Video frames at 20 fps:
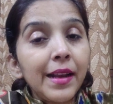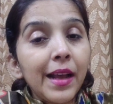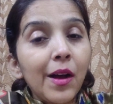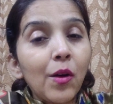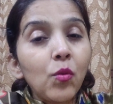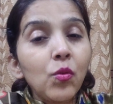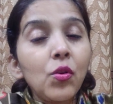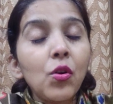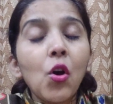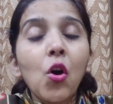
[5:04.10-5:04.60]

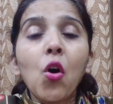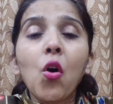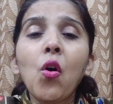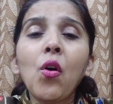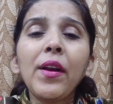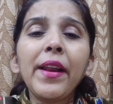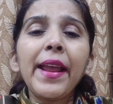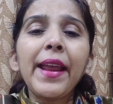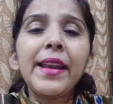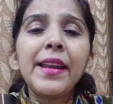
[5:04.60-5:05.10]
down
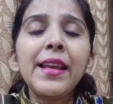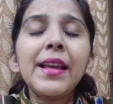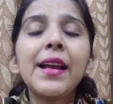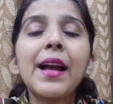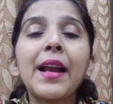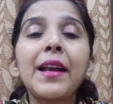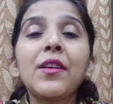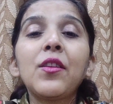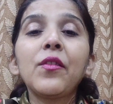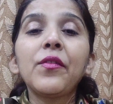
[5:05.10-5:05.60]
or any
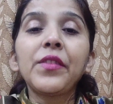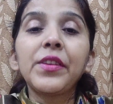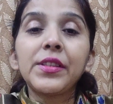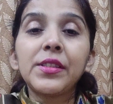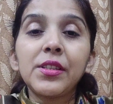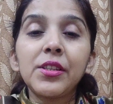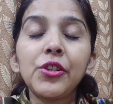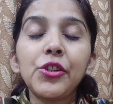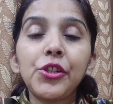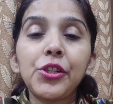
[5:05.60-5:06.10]
kind of
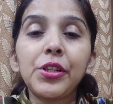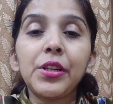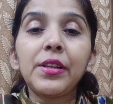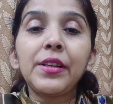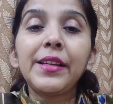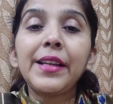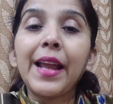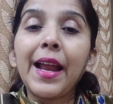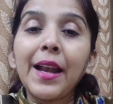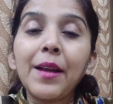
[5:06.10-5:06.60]

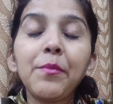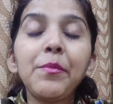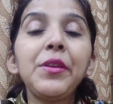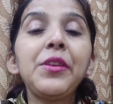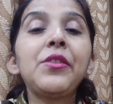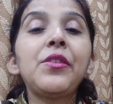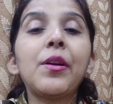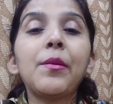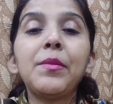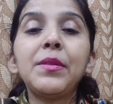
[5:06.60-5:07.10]
exertion, can
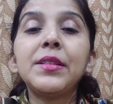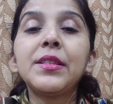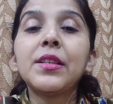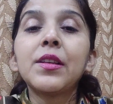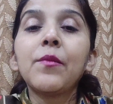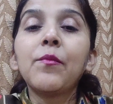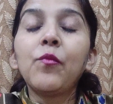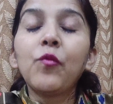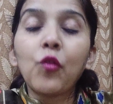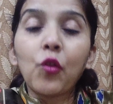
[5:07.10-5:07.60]
be
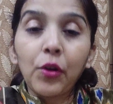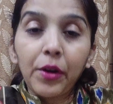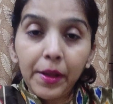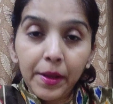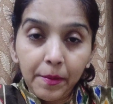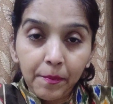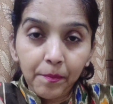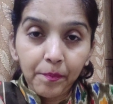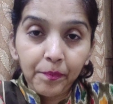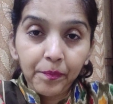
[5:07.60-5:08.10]
troublesome for
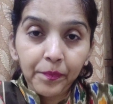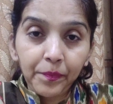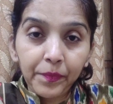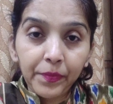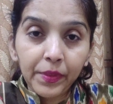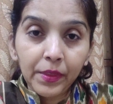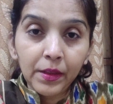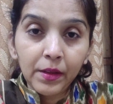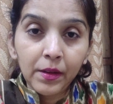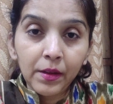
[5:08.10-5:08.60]
him.
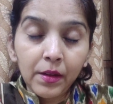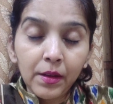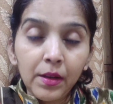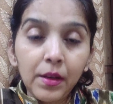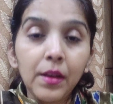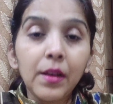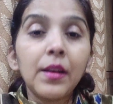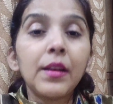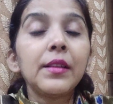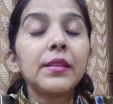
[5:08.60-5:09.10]

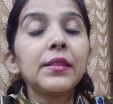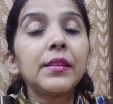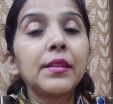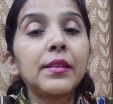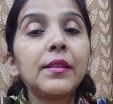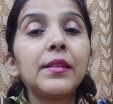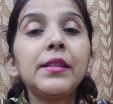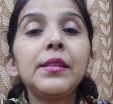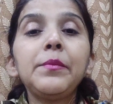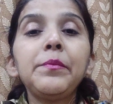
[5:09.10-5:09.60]

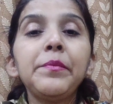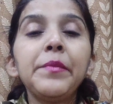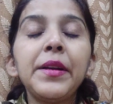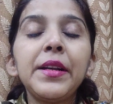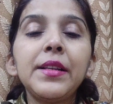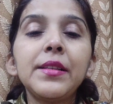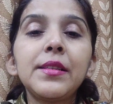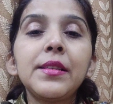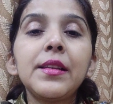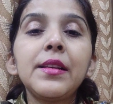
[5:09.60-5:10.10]
Third
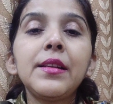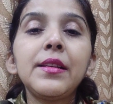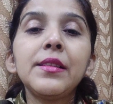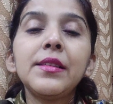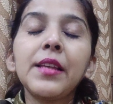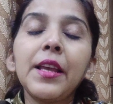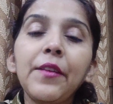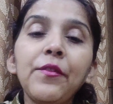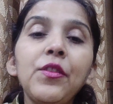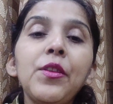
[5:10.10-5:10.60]
medicine
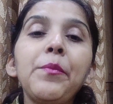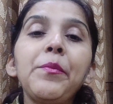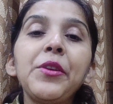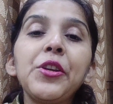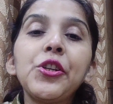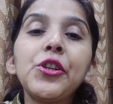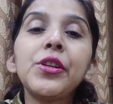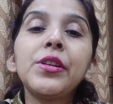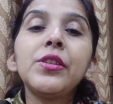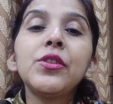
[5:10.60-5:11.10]
is if the
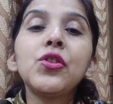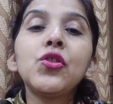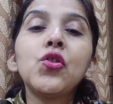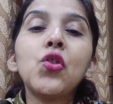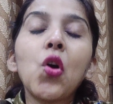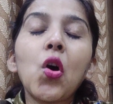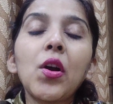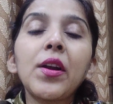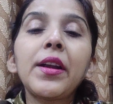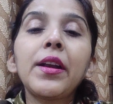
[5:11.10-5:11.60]
patient is
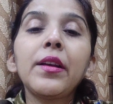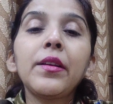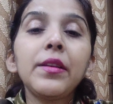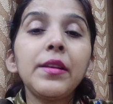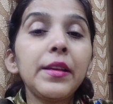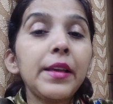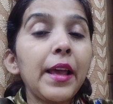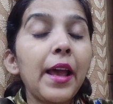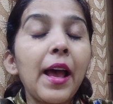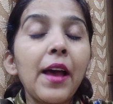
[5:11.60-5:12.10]
not
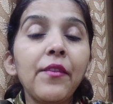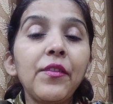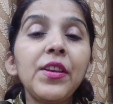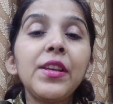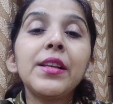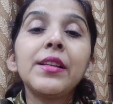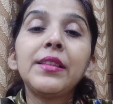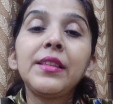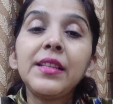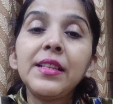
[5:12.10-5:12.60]

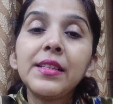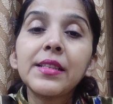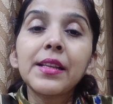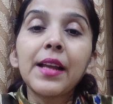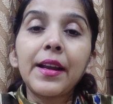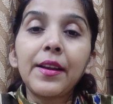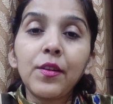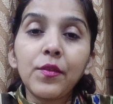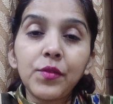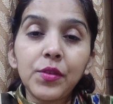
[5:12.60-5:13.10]
having these
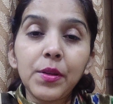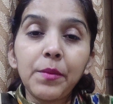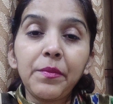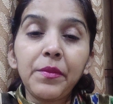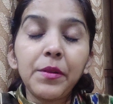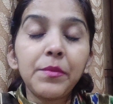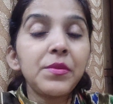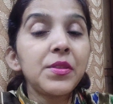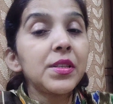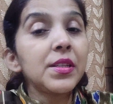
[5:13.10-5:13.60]
kind of
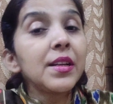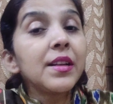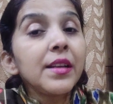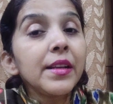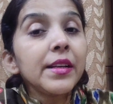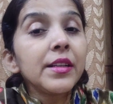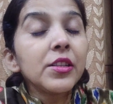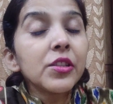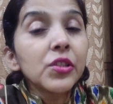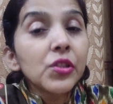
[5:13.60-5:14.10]
symptoms,
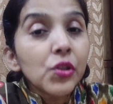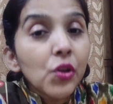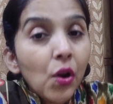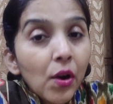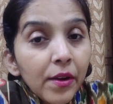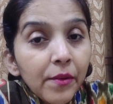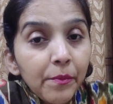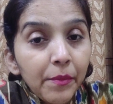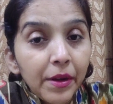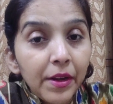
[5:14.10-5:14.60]
still it is
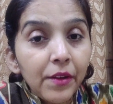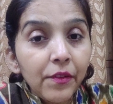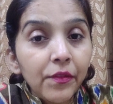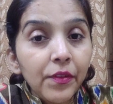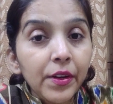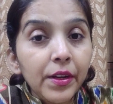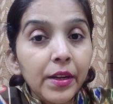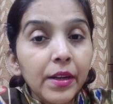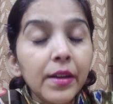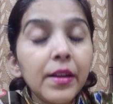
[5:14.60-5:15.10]
not
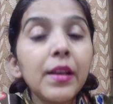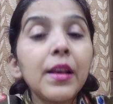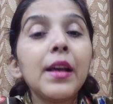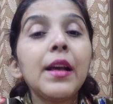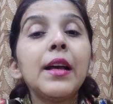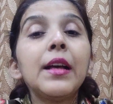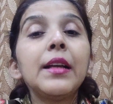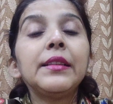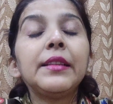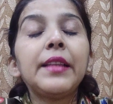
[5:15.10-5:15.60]
benefited,
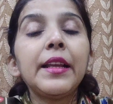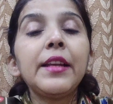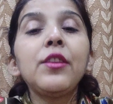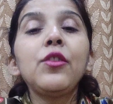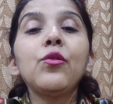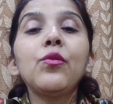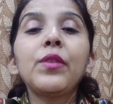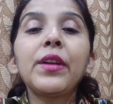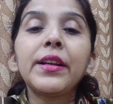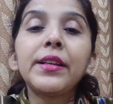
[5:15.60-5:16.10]

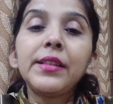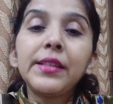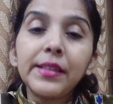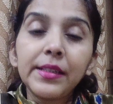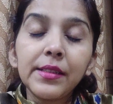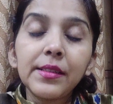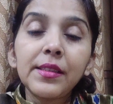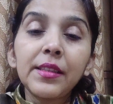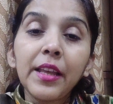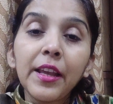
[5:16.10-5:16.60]
then you can
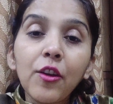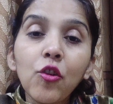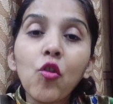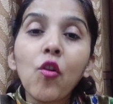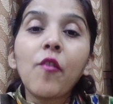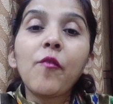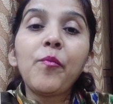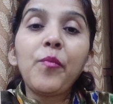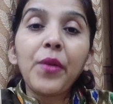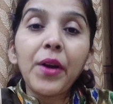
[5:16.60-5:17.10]
think
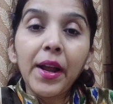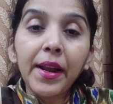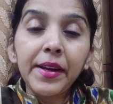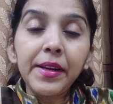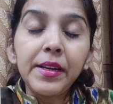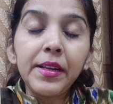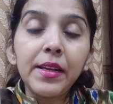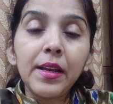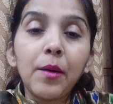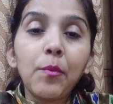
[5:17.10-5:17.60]
of
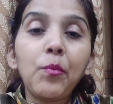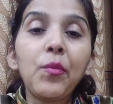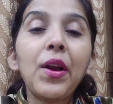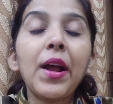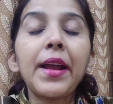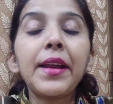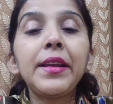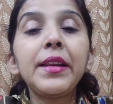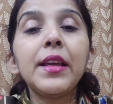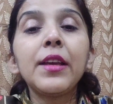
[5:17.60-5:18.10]
bryonia.
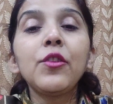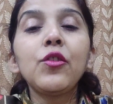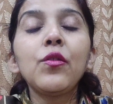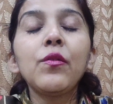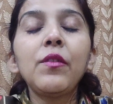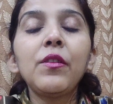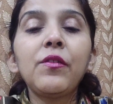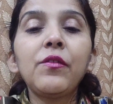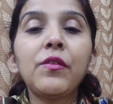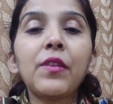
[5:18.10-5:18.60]
Bryonia,
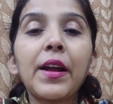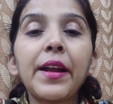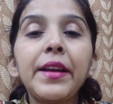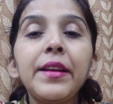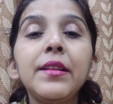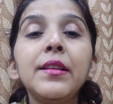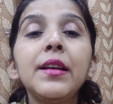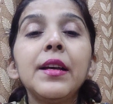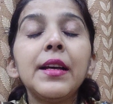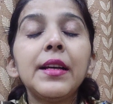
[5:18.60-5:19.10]
you will
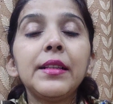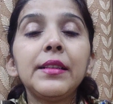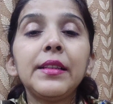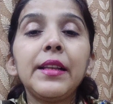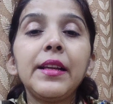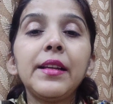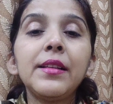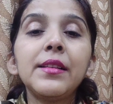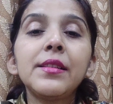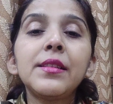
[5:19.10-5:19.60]
find
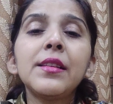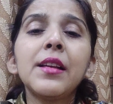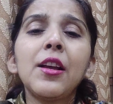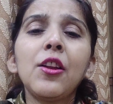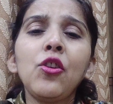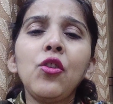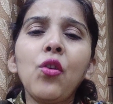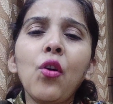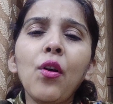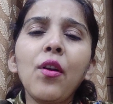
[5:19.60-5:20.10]
there is
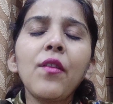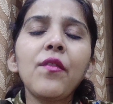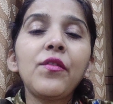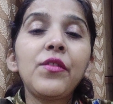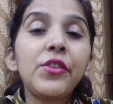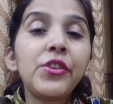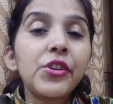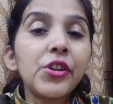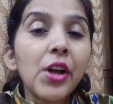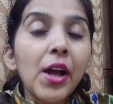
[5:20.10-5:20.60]
a lot
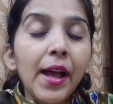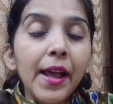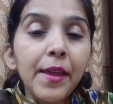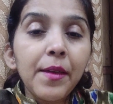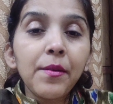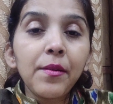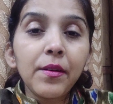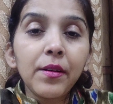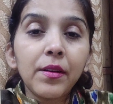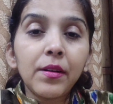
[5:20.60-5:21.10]
of
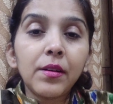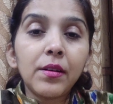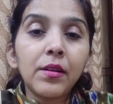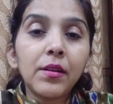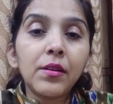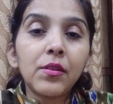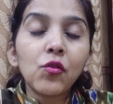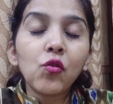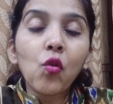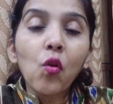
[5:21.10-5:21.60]
dry
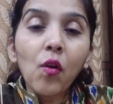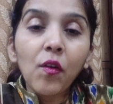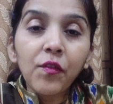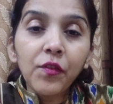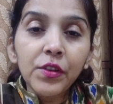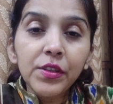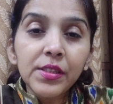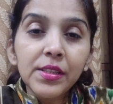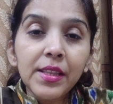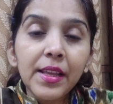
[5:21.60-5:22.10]

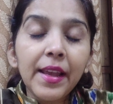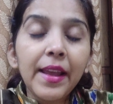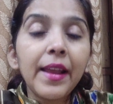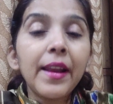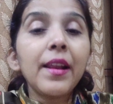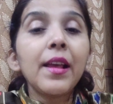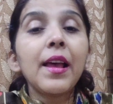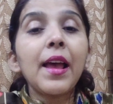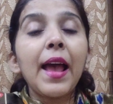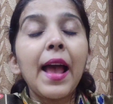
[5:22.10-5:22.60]
cough is
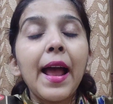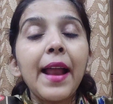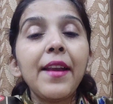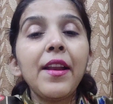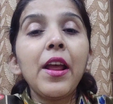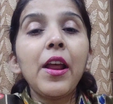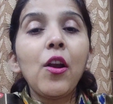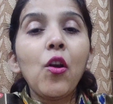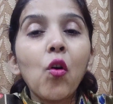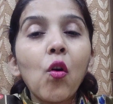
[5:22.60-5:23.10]
there,
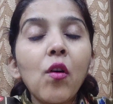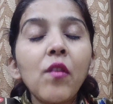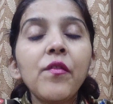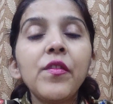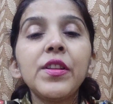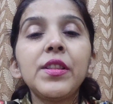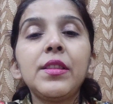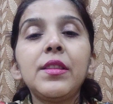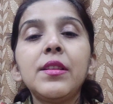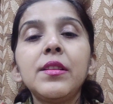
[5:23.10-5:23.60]
and
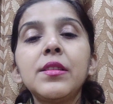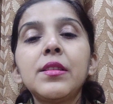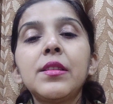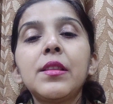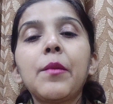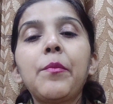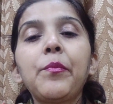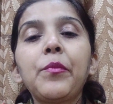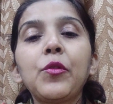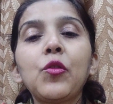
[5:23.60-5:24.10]
along with
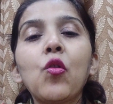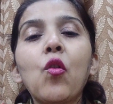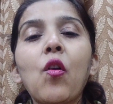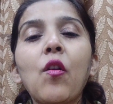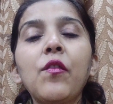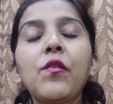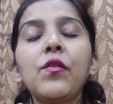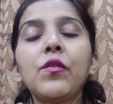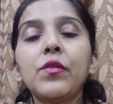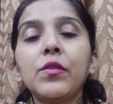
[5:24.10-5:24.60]
this, the
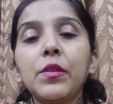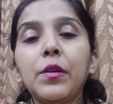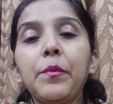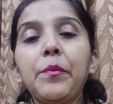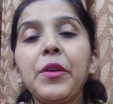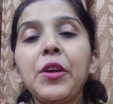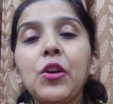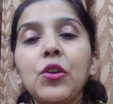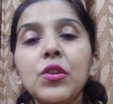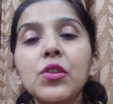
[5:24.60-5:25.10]
cough,
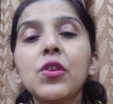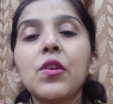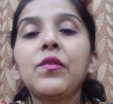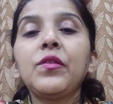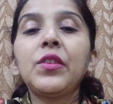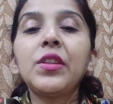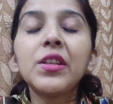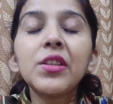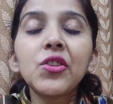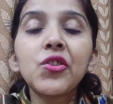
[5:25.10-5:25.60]
because
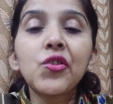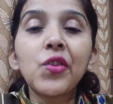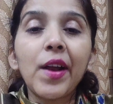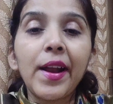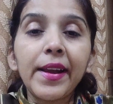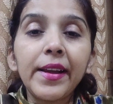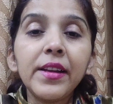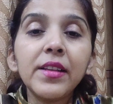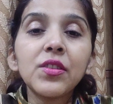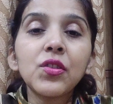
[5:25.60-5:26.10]
of this
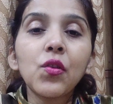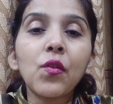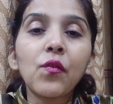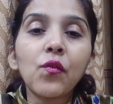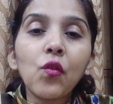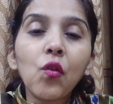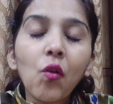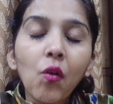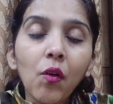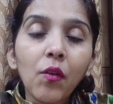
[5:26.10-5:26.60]
dryness
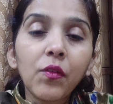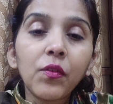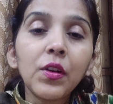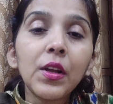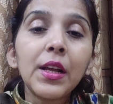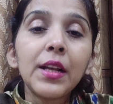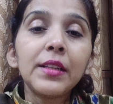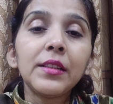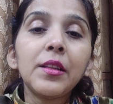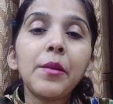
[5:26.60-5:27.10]
of
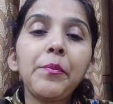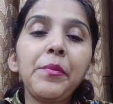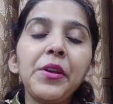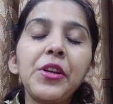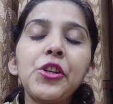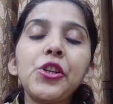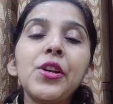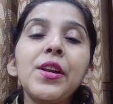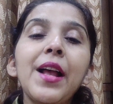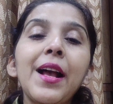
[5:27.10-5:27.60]
cough, the
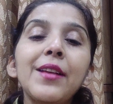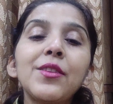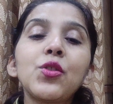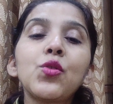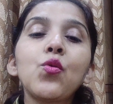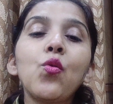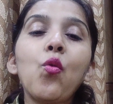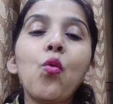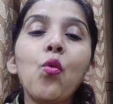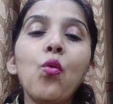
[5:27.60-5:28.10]
patient has
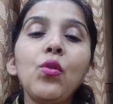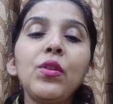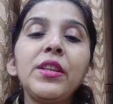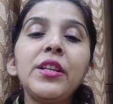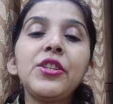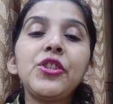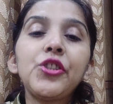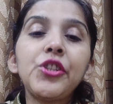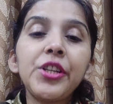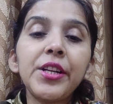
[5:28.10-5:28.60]
to hold
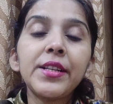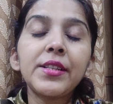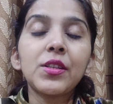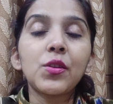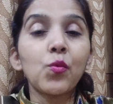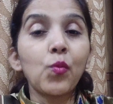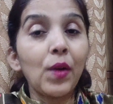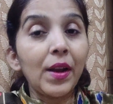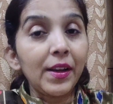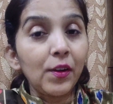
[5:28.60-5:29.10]
the
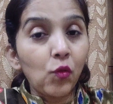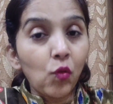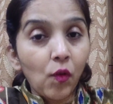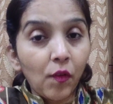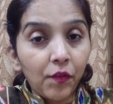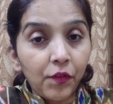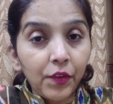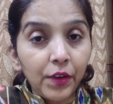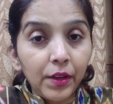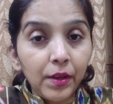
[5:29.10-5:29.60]
chest while
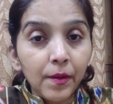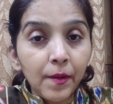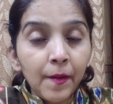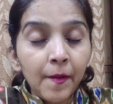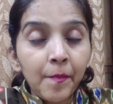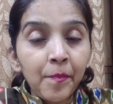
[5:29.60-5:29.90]
coughing.